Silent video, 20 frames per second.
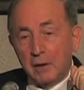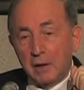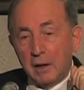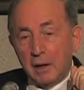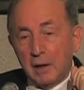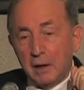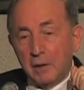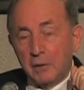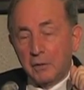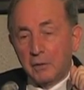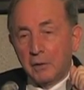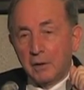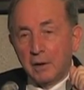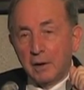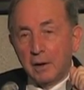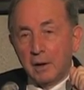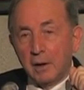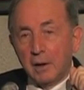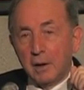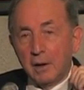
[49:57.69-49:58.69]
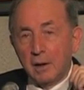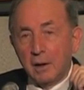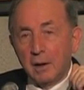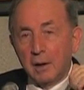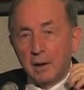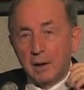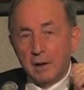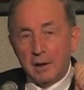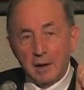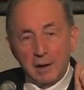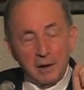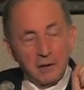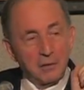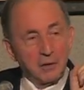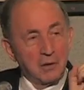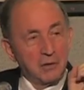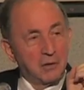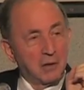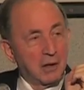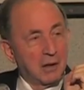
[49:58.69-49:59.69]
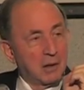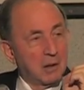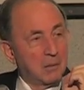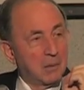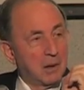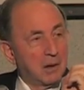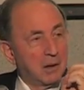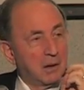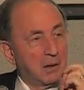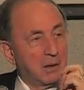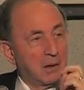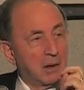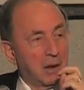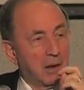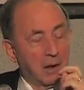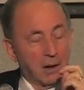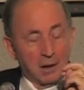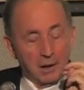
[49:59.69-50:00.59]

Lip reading: is, ladies and gentlemen,